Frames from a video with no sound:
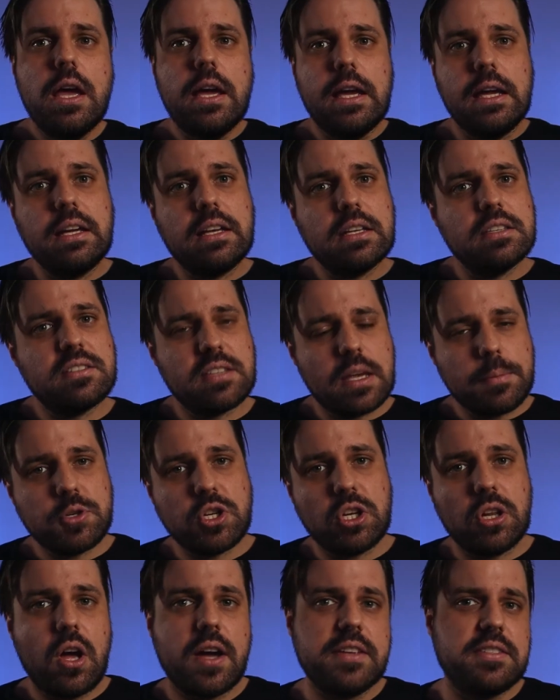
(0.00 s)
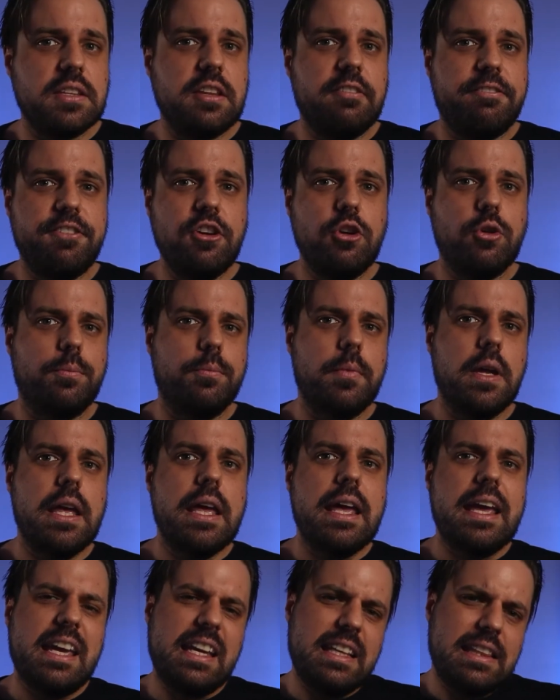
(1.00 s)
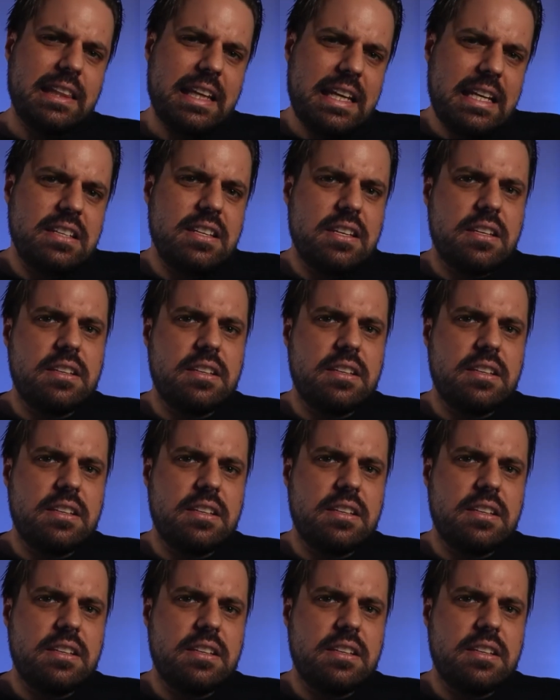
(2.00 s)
In conceptualizing the film, he leaned